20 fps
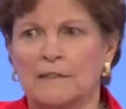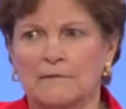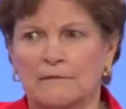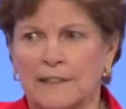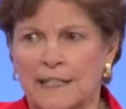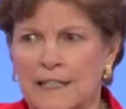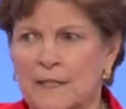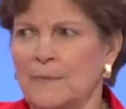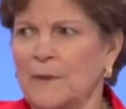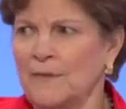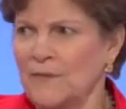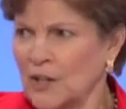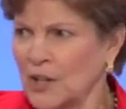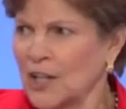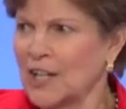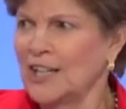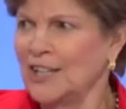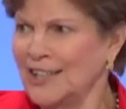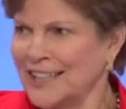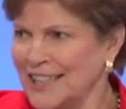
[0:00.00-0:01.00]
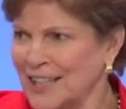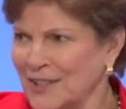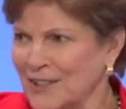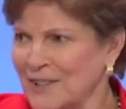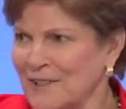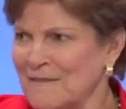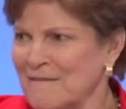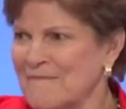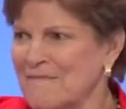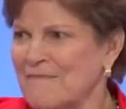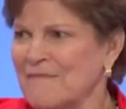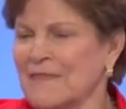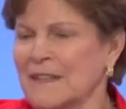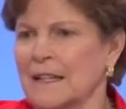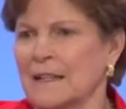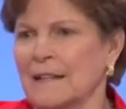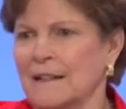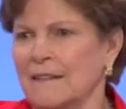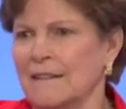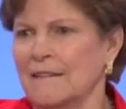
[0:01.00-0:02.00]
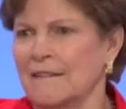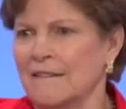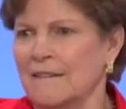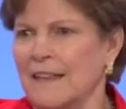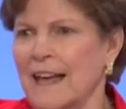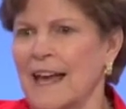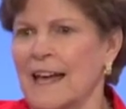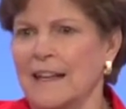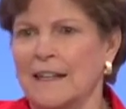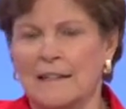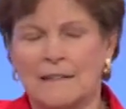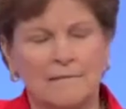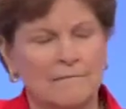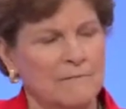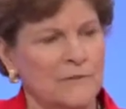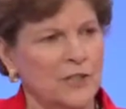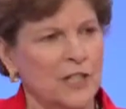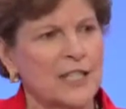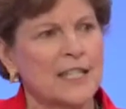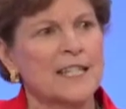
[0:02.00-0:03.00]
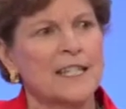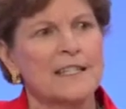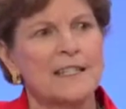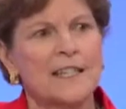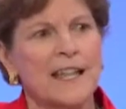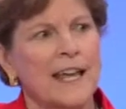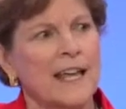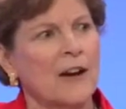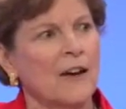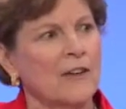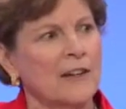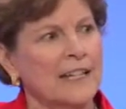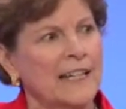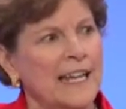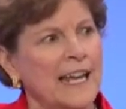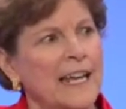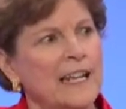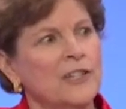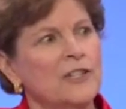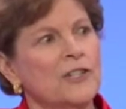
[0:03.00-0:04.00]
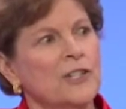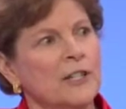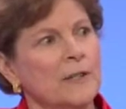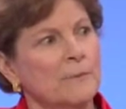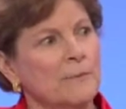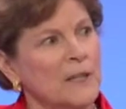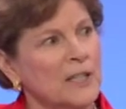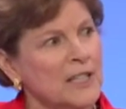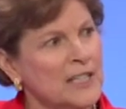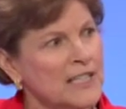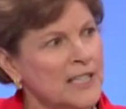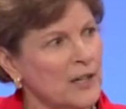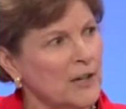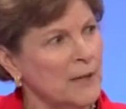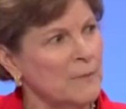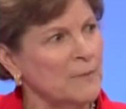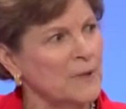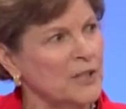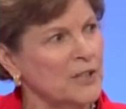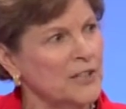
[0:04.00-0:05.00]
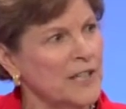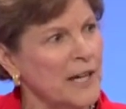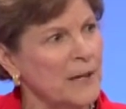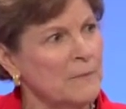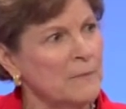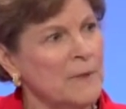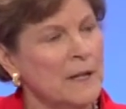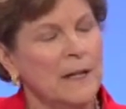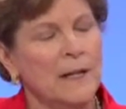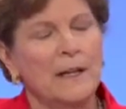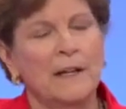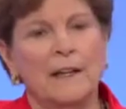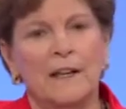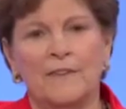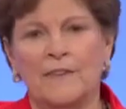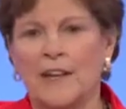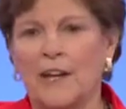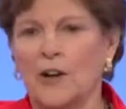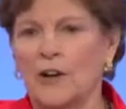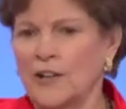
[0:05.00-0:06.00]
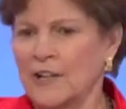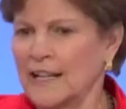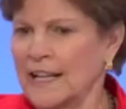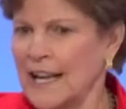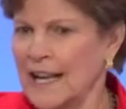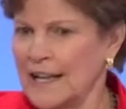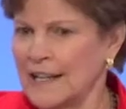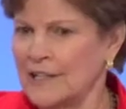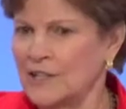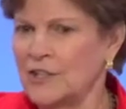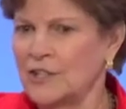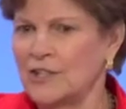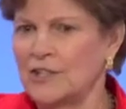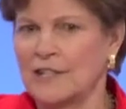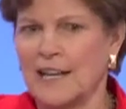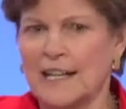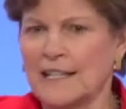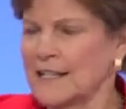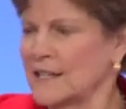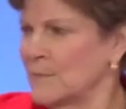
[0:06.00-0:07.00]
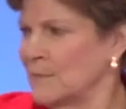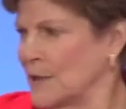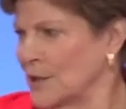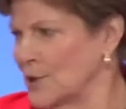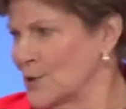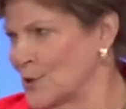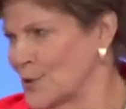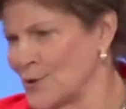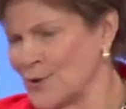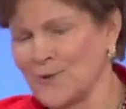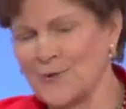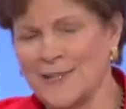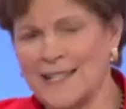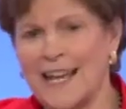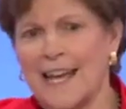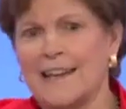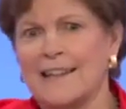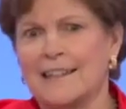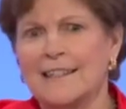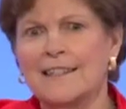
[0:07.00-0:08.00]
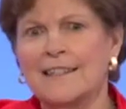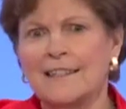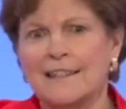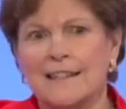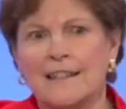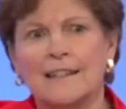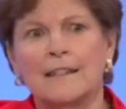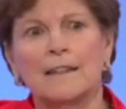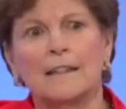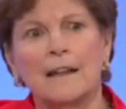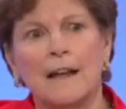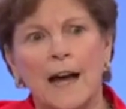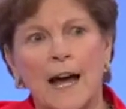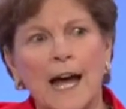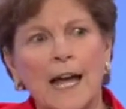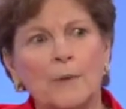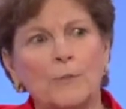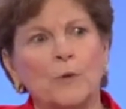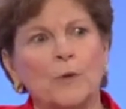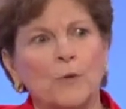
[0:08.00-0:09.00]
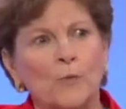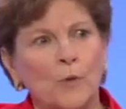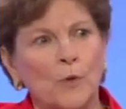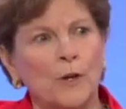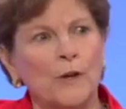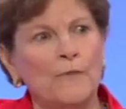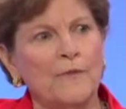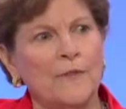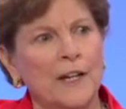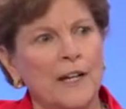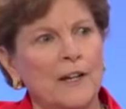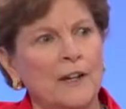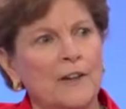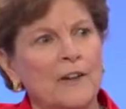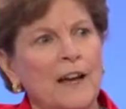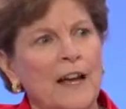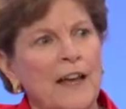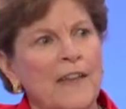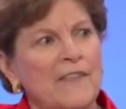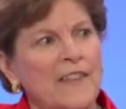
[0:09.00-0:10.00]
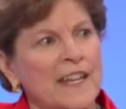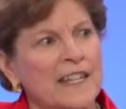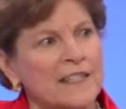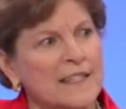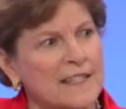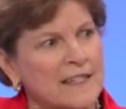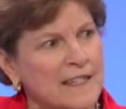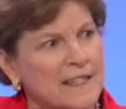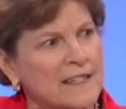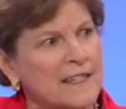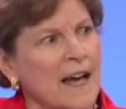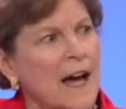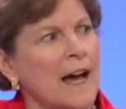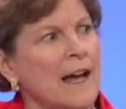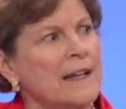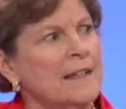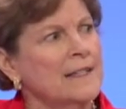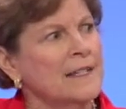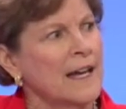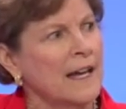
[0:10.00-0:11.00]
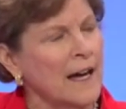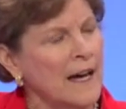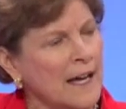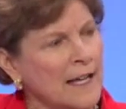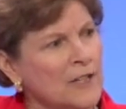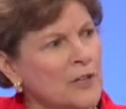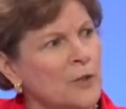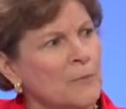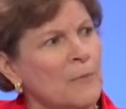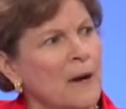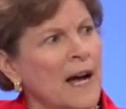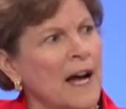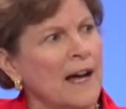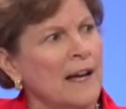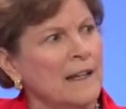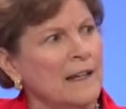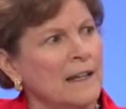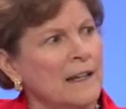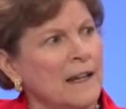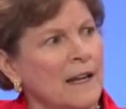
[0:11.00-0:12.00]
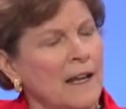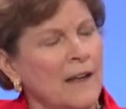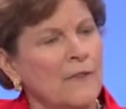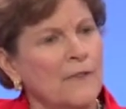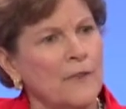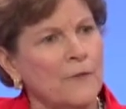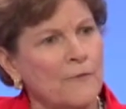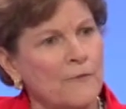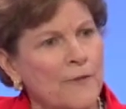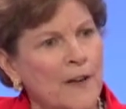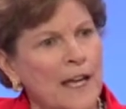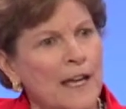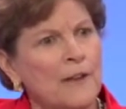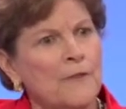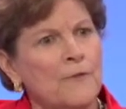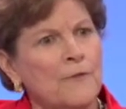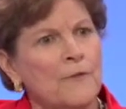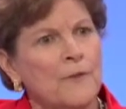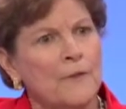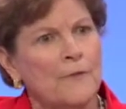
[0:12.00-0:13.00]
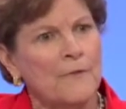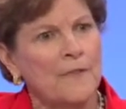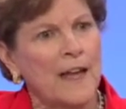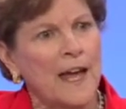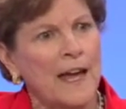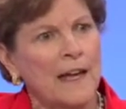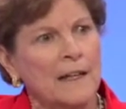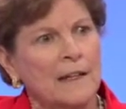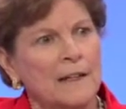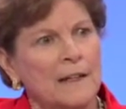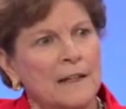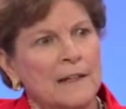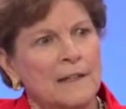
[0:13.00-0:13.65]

let's be very clear that just as they are engaged in a military buildup, they are engaged, as the minister says, in hybrid warfare that is designed to undermine the faith that